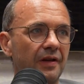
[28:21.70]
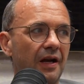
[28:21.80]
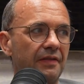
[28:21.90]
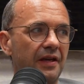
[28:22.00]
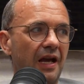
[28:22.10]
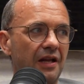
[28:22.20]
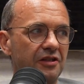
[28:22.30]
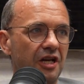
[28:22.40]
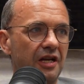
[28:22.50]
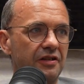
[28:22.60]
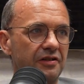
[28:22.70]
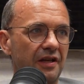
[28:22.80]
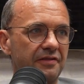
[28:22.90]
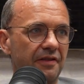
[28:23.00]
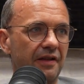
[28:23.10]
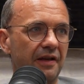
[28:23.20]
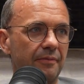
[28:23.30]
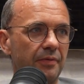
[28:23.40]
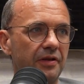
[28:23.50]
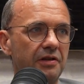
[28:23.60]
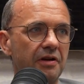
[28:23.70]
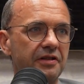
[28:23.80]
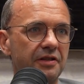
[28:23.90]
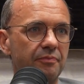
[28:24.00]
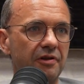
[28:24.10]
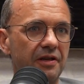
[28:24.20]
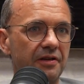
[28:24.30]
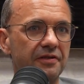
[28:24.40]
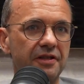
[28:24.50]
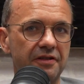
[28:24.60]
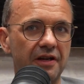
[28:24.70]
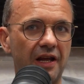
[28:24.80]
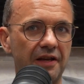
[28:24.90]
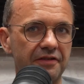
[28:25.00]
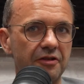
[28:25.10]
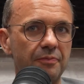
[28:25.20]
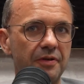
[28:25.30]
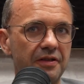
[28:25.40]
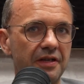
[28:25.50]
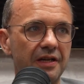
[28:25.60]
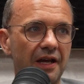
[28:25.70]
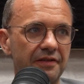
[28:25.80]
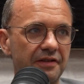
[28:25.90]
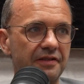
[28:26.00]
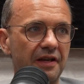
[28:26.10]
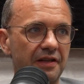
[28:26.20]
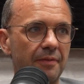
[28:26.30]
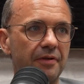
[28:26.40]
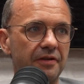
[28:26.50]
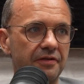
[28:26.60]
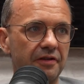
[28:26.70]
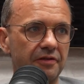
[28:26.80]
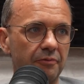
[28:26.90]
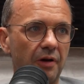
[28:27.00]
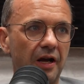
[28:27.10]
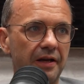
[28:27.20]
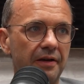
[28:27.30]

And they can change, that's the thing. But the US is pretty consistent. It has OPT, it has it set up in a certain way.